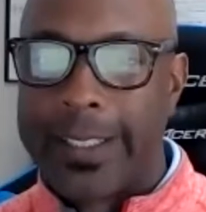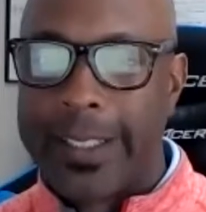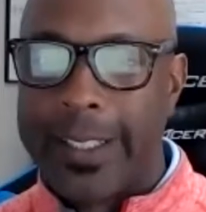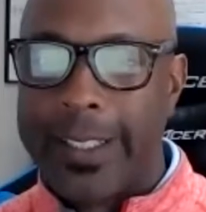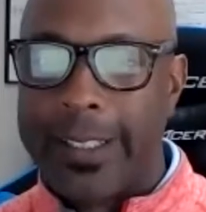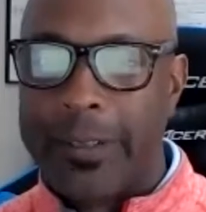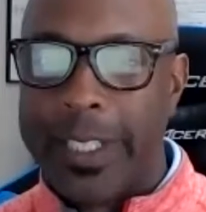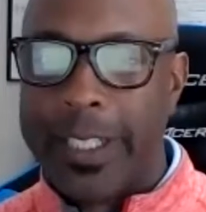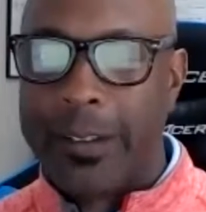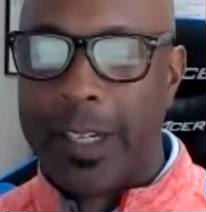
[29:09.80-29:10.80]
clear and
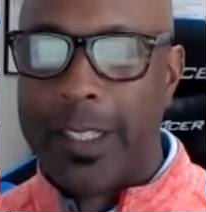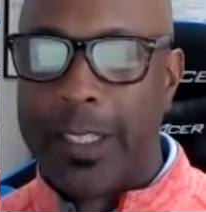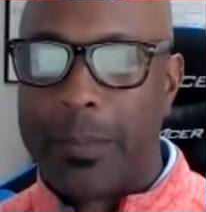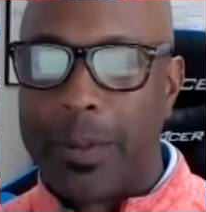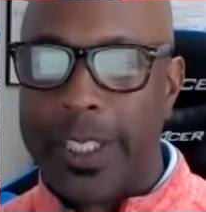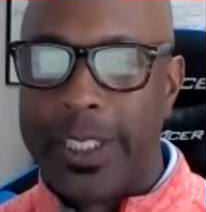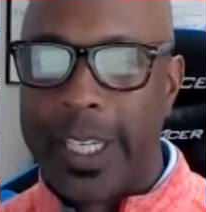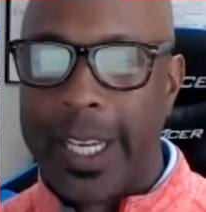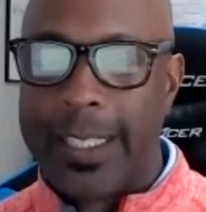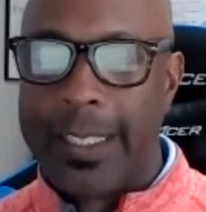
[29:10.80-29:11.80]
we greatly
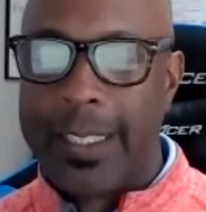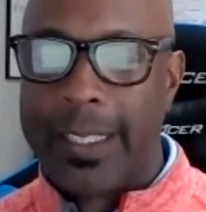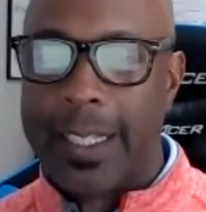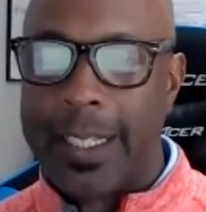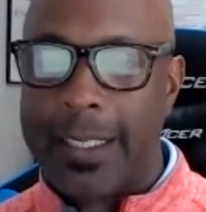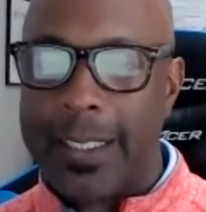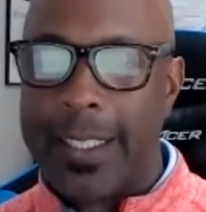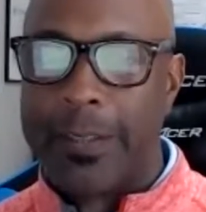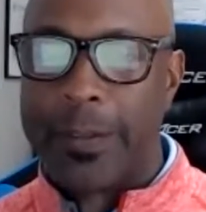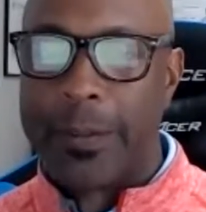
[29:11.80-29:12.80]
appreciate the uh,
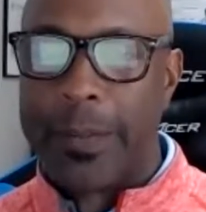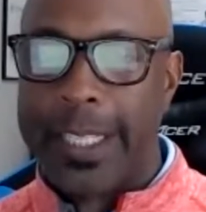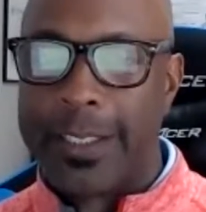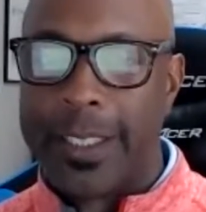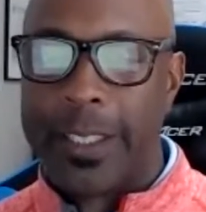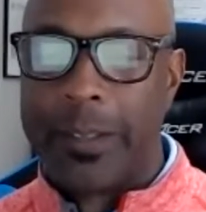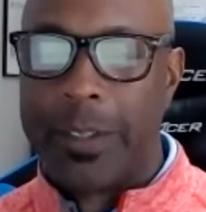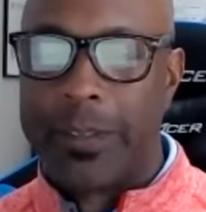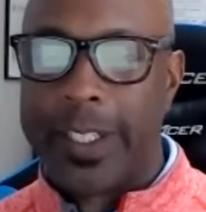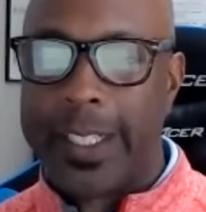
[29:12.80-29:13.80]
the information it
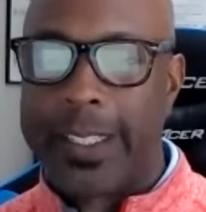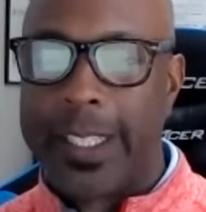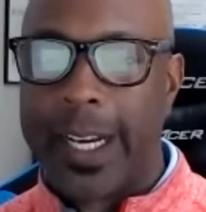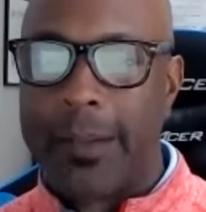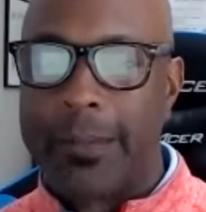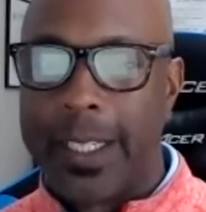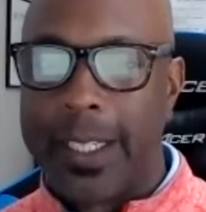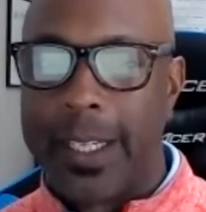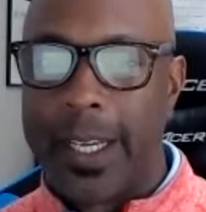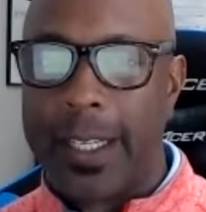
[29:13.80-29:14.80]
was very
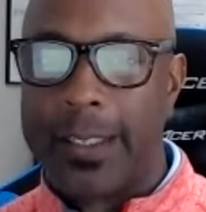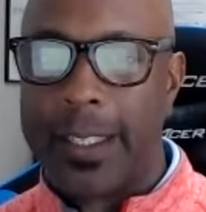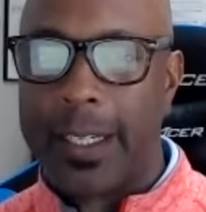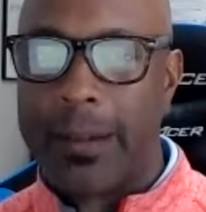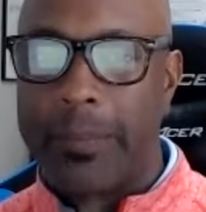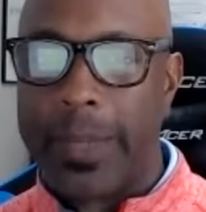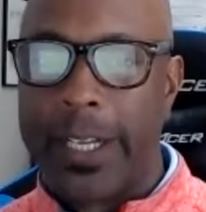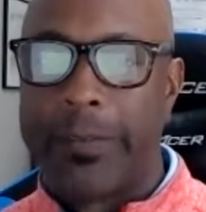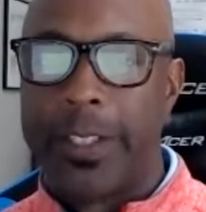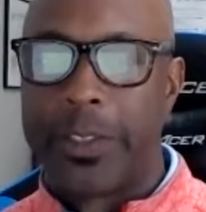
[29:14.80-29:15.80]
timely and uh,
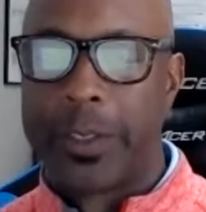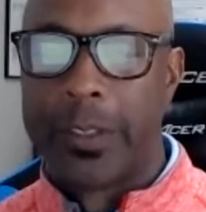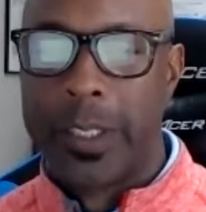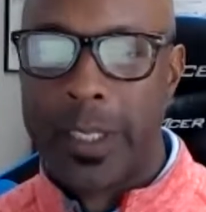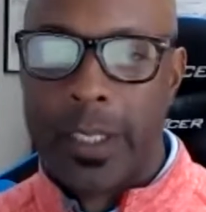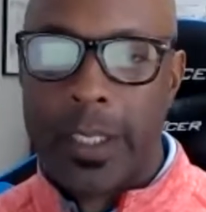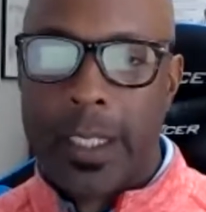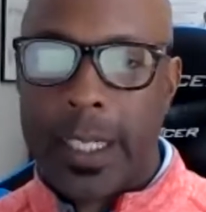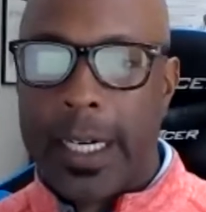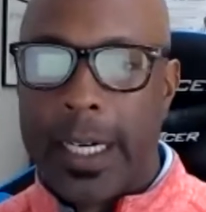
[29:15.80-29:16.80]
beneficial
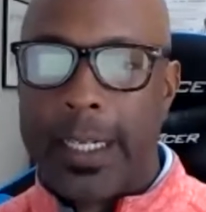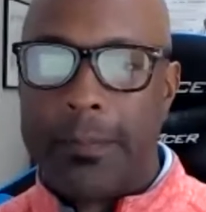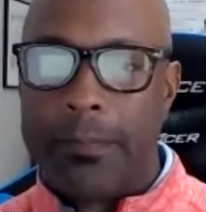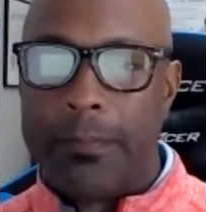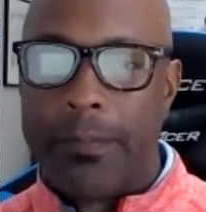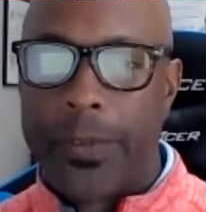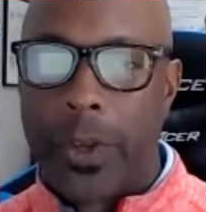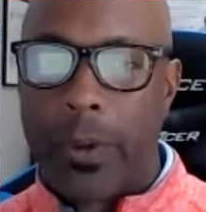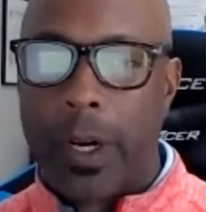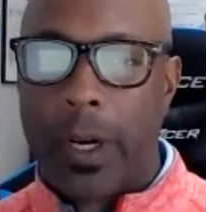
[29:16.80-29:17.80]
um,
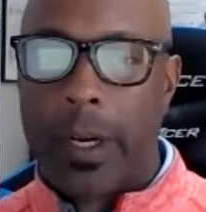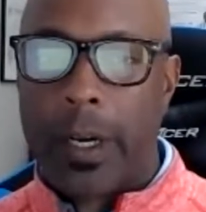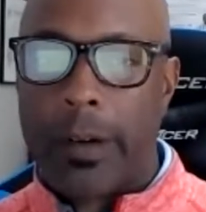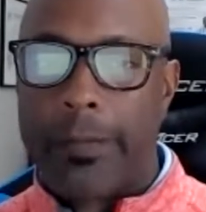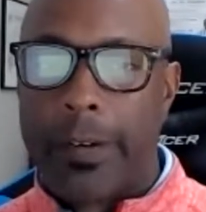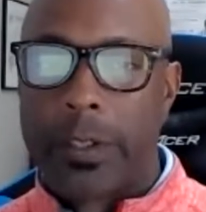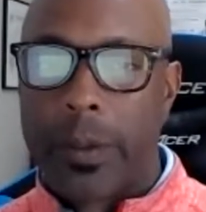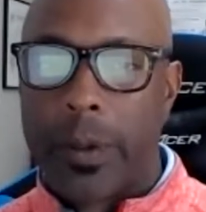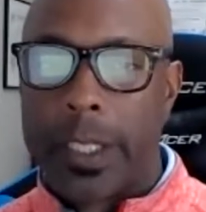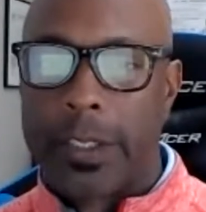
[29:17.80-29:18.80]
so our, our first
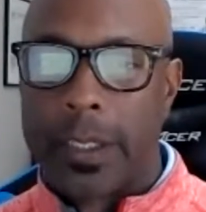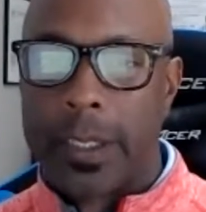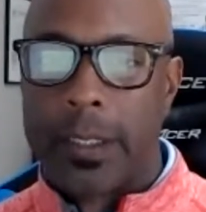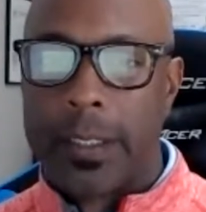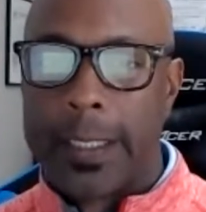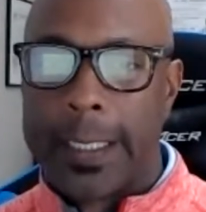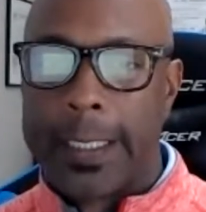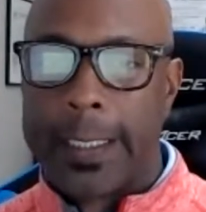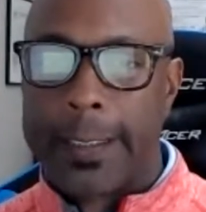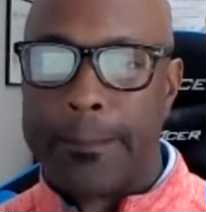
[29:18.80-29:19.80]
question
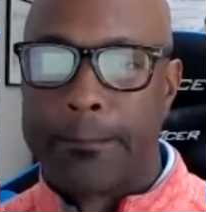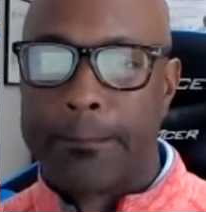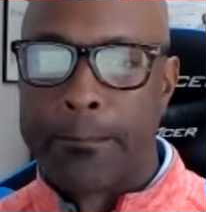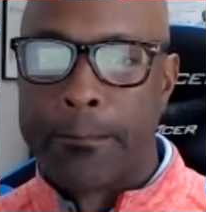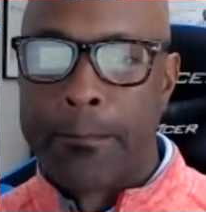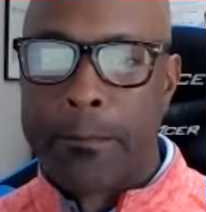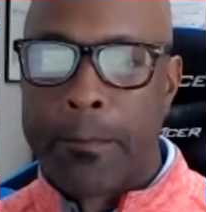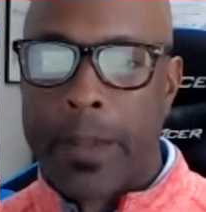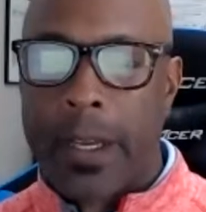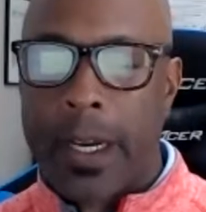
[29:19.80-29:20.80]
um,
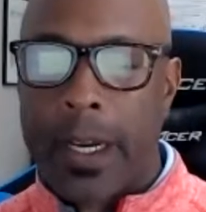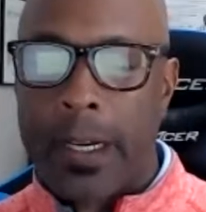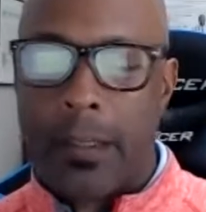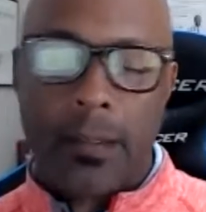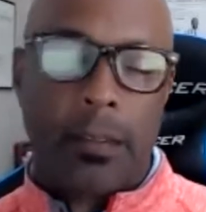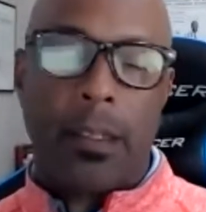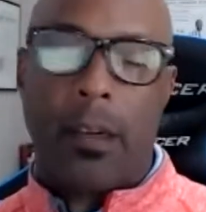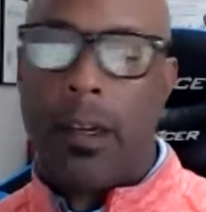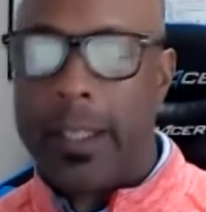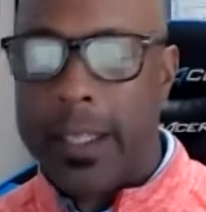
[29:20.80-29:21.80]
uh,
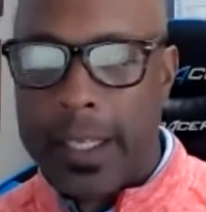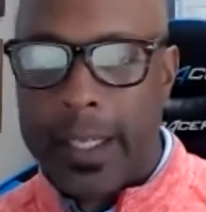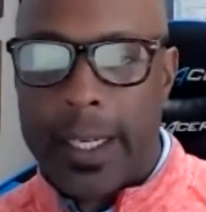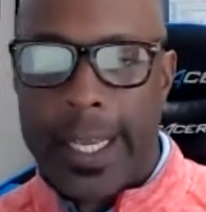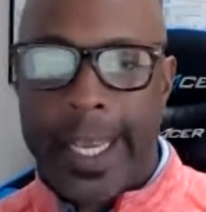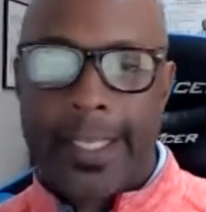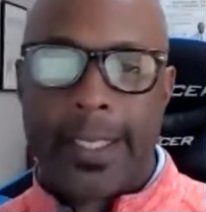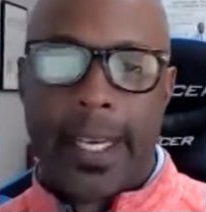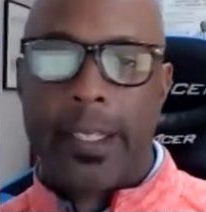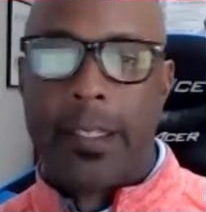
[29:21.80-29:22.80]
on the
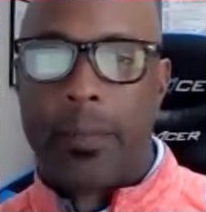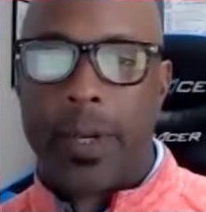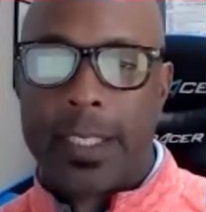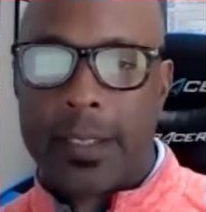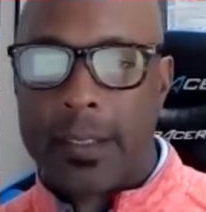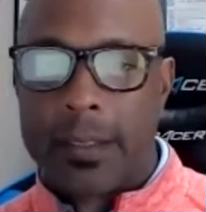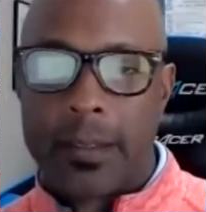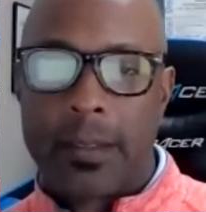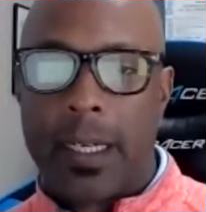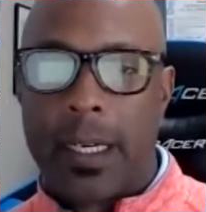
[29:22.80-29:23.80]

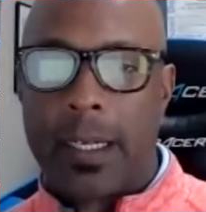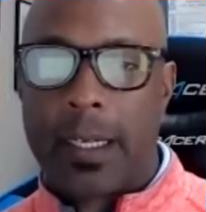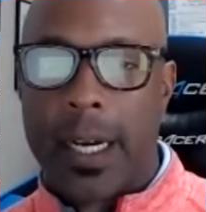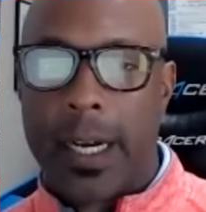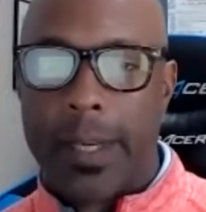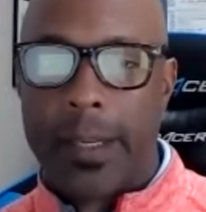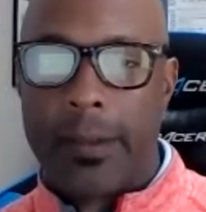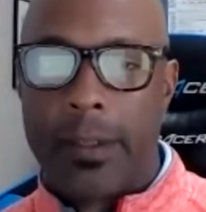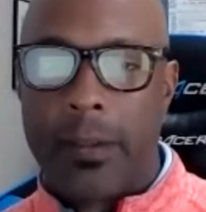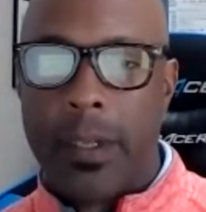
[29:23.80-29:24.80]
antidepressants uh,
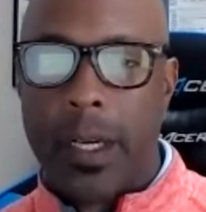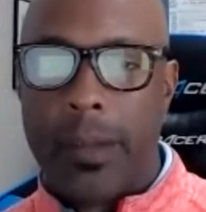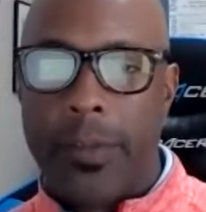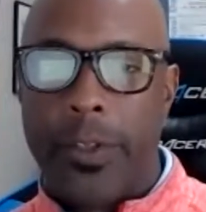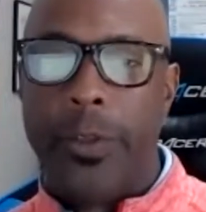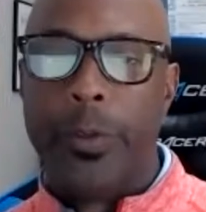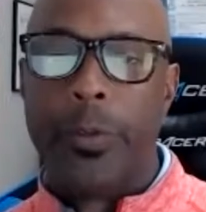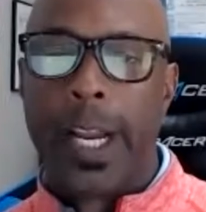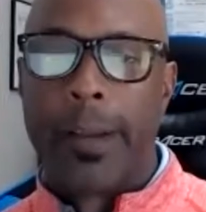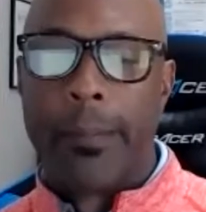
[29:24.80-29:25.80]
comment um, do you
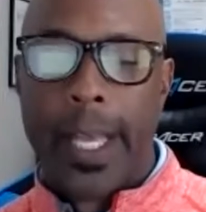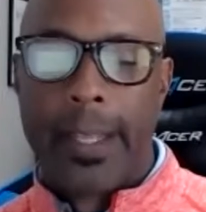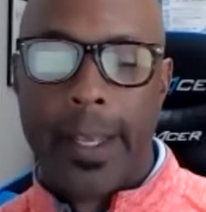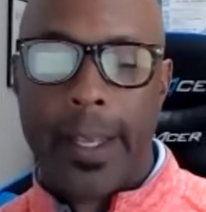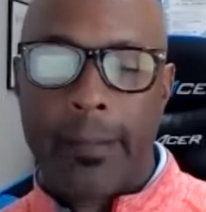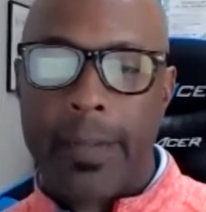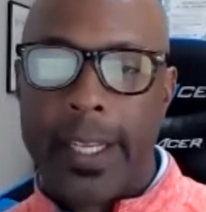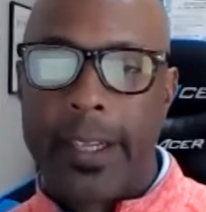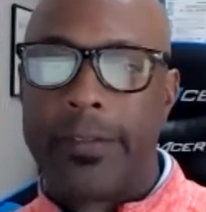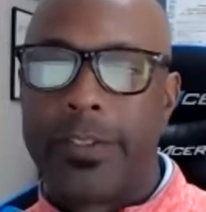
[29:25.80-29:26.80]
recommend them
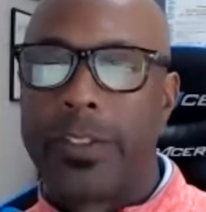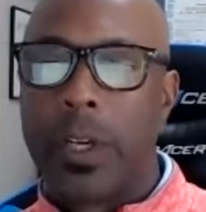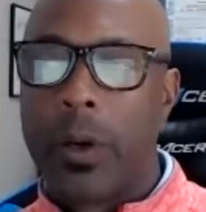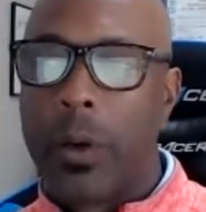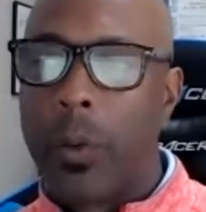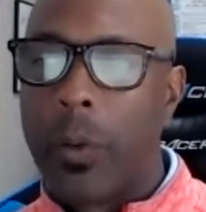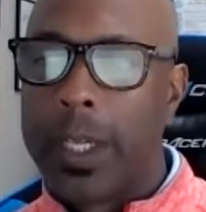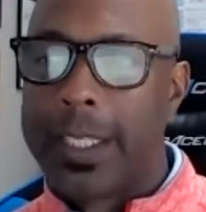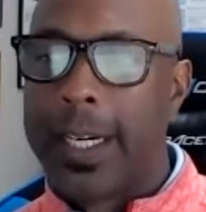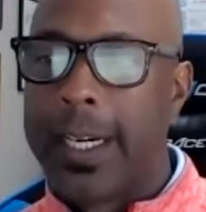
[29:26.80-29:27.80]
and if so
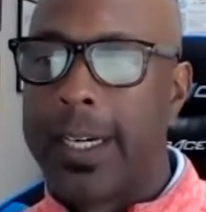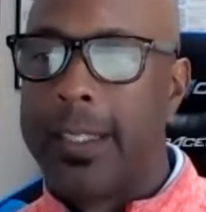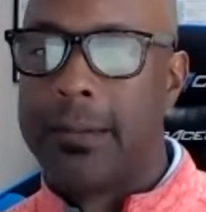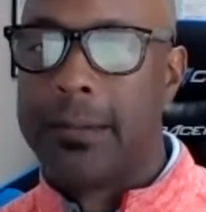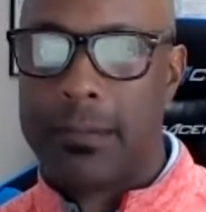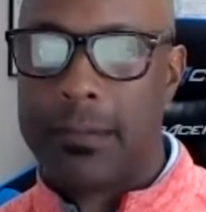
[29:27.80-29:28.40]
what kind